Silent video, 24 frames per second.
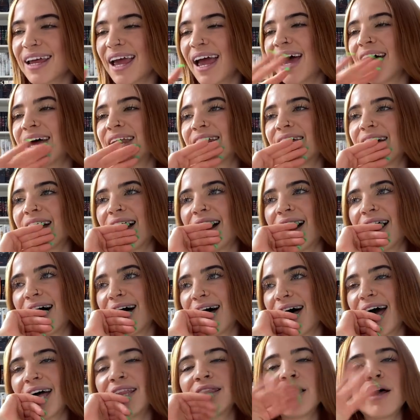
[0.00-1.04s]
And
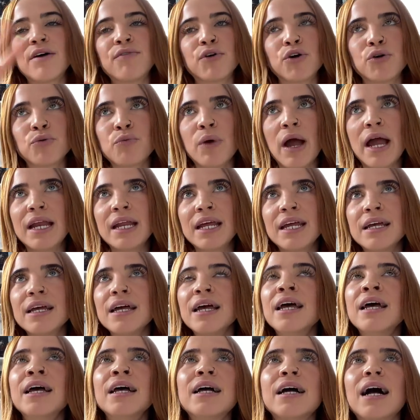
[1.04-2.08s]
I love her writing.